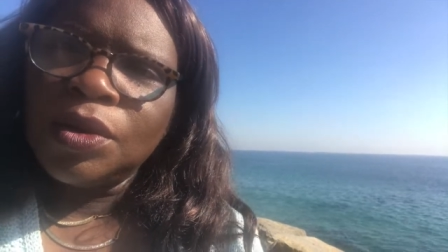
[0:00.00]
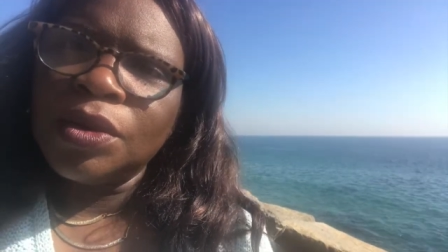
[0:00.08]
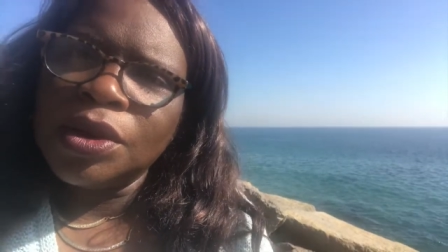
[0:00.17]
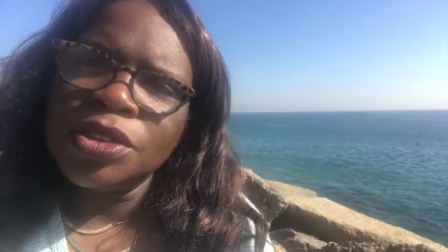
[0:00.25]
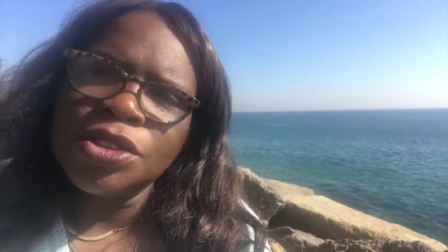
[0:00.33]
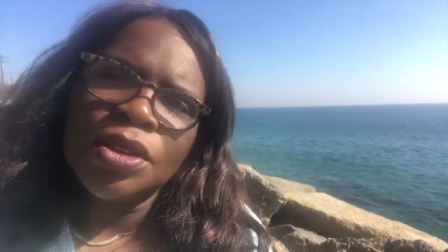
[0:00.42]

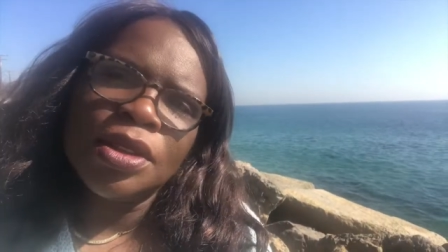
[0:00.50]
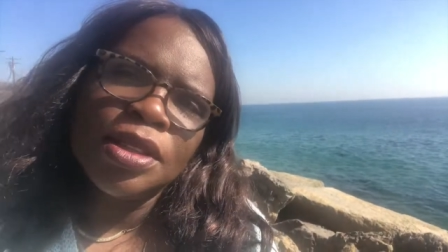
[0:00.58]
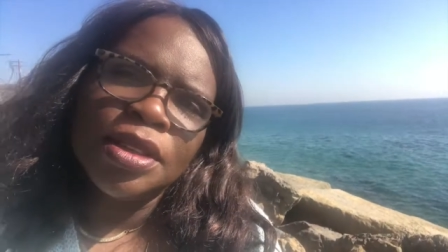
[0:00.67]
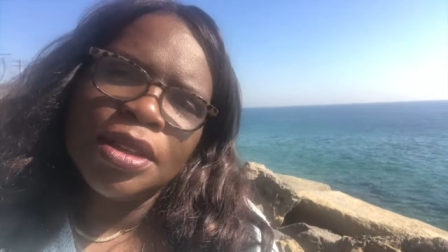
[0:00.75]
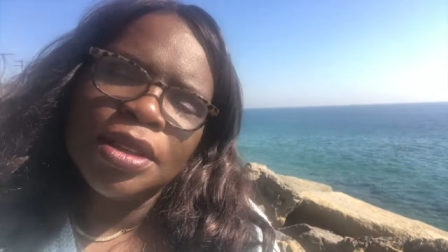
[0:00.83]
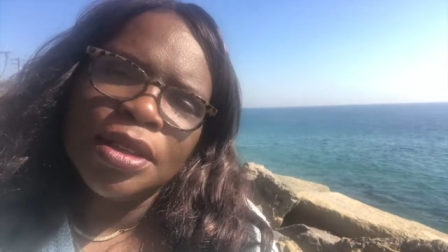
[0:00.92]
we're
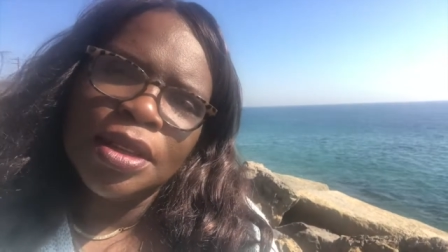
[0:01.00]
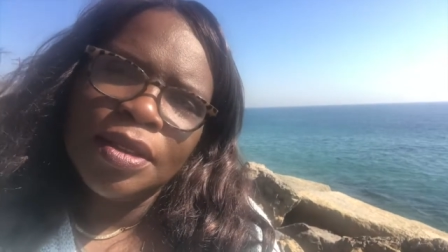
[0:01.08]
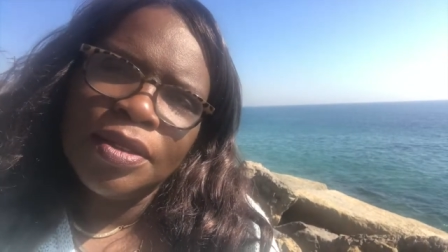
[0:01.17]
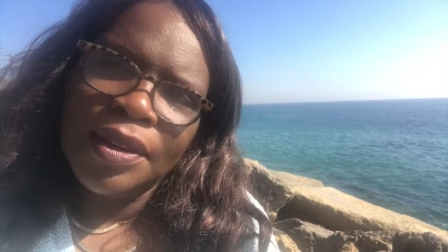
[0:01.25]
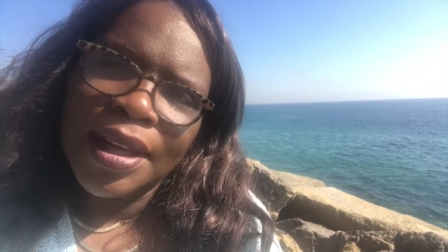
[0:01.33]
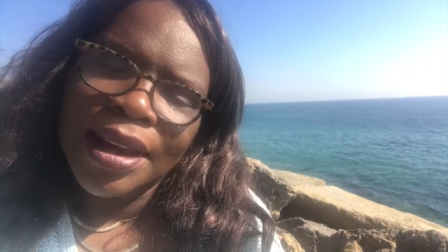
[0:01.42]

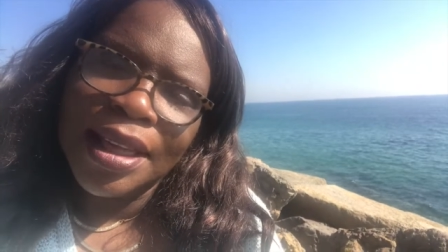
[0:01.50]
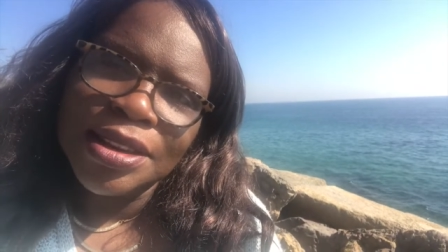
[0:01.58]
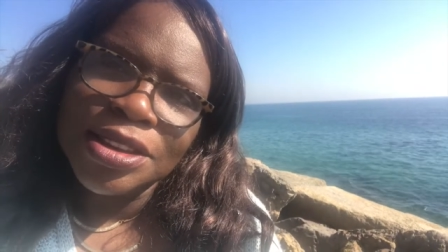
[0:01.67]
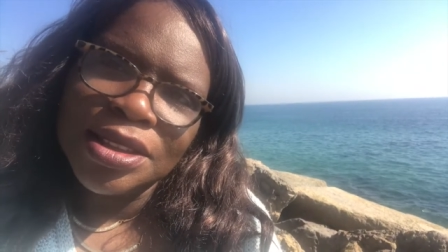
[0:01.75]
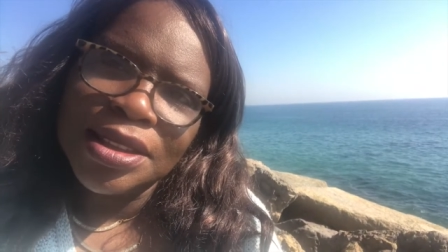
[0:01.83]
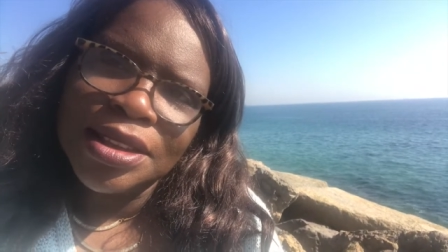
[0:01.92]
struggling
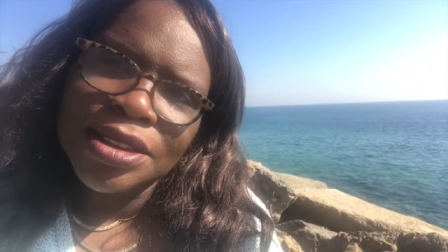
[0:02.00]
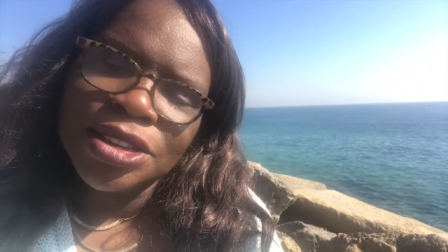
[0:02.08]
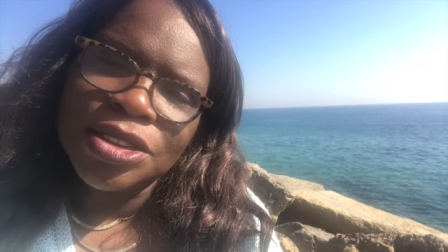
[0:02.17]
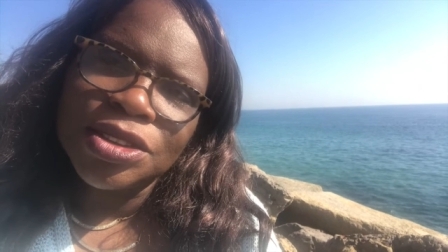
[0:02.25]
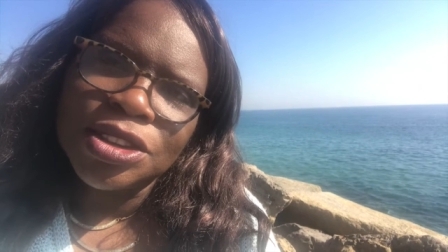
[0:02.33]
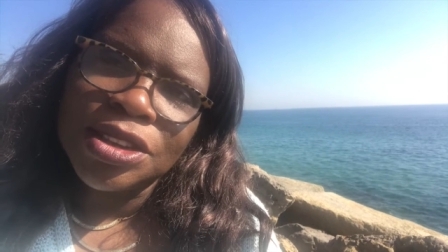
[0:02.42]
financially
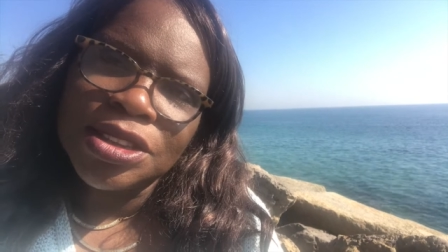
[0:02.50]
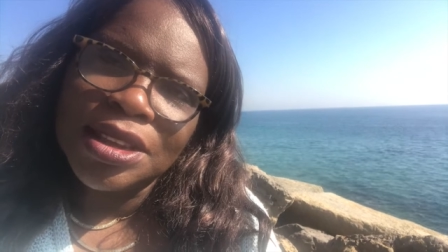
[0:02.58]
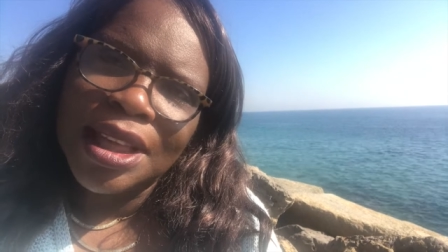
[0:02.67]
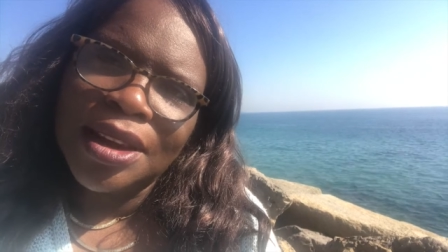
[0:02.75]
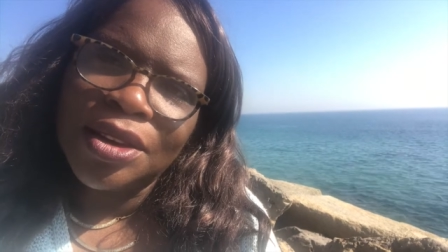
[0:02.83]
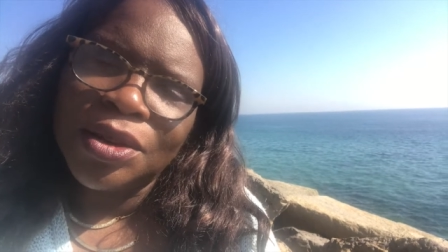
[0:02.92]
to just
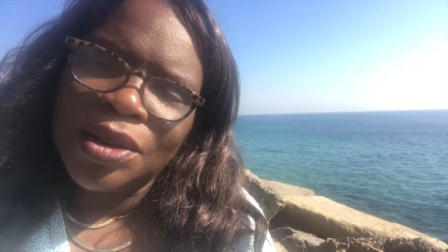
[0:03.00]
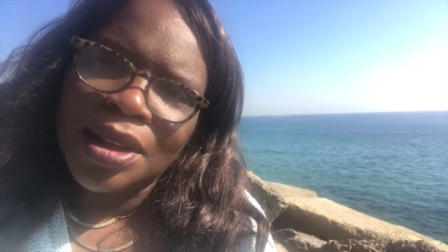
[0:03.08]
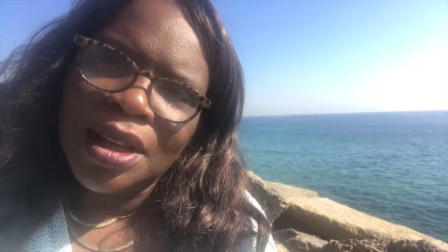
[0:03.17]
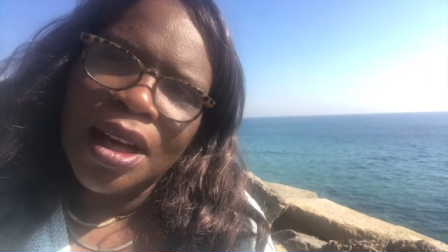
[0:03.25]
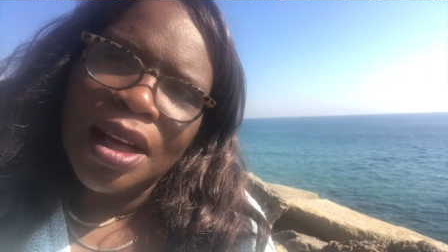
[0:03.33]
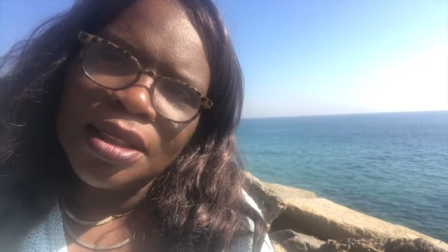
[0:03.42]
get her to
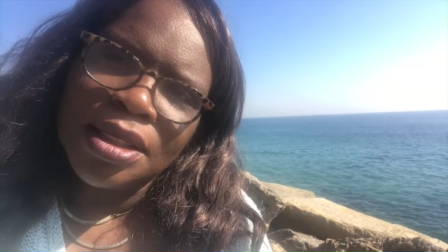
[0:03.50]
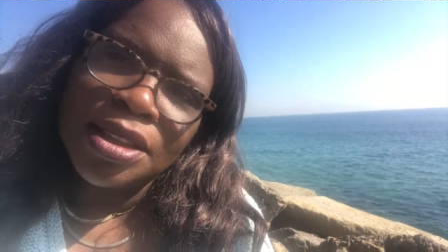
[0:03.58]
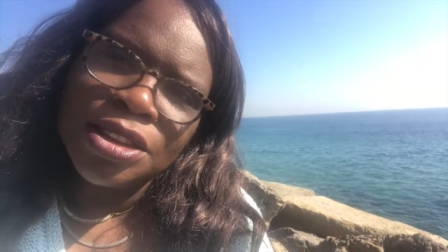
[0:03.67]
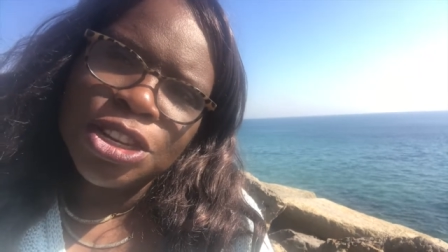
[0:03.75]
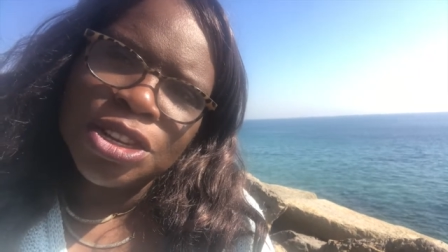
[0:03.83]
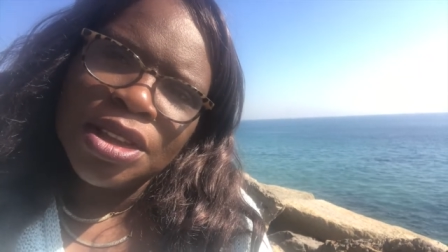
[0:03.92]

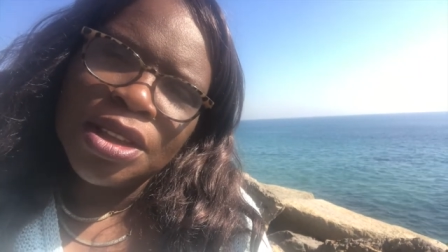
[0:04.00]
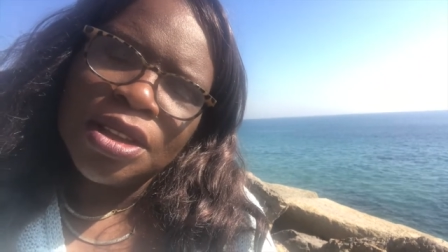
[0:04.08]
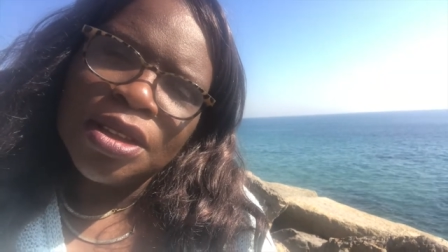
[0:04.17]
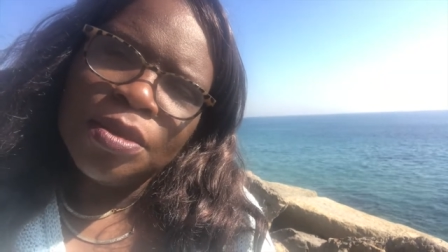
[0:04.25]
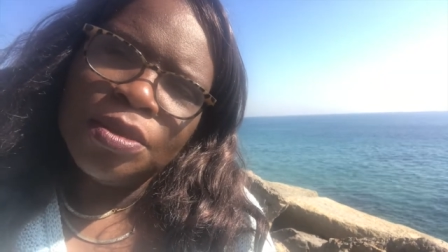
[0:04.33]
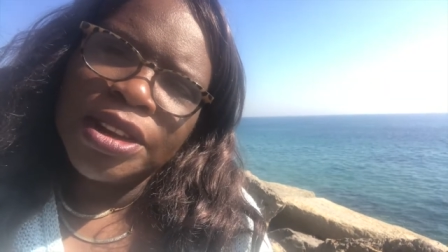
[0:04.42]
college,
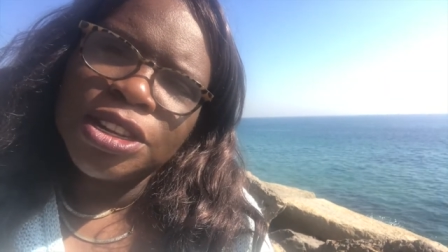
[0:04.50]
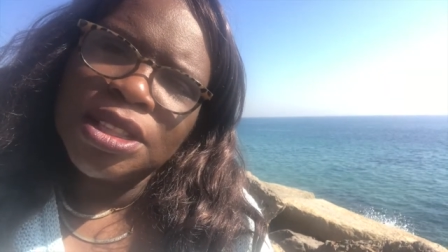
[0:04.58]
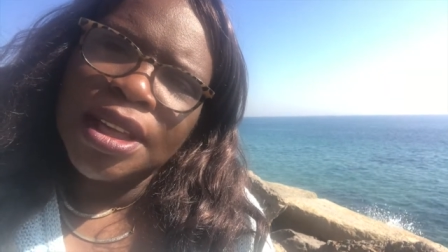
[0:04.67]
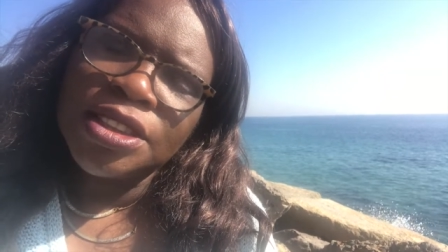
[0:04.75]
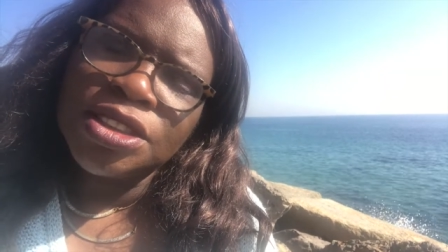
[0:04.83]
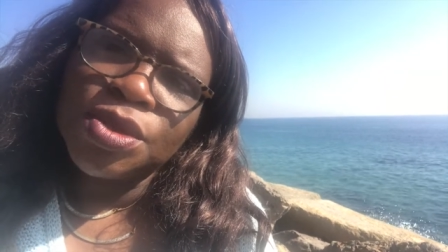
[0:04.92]
much
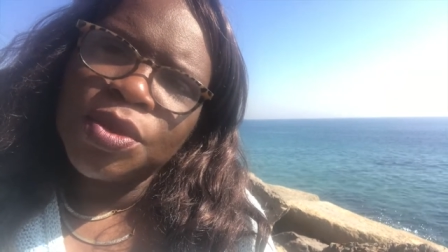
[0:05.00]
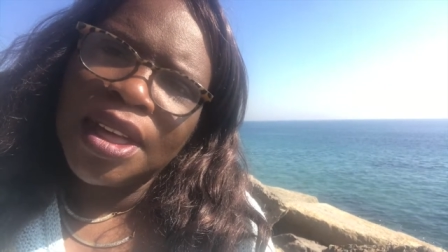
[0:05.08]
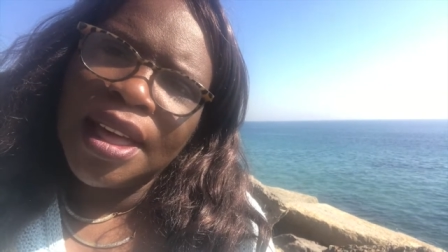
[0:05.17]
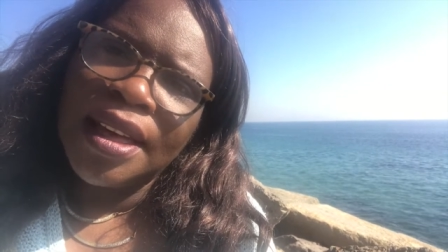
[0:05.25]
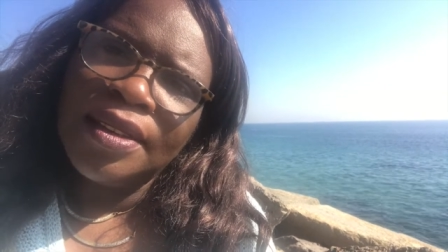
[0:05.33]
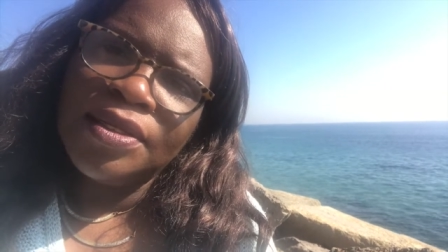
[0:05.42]
less do we
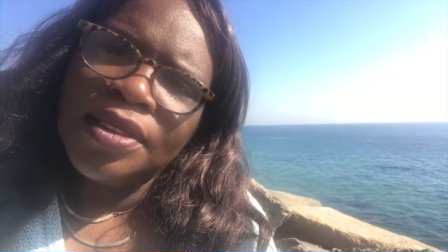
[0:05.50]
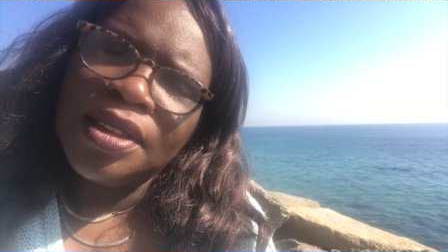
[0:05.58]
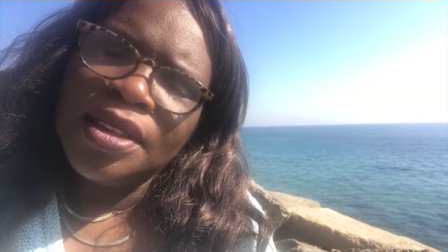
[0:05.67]
have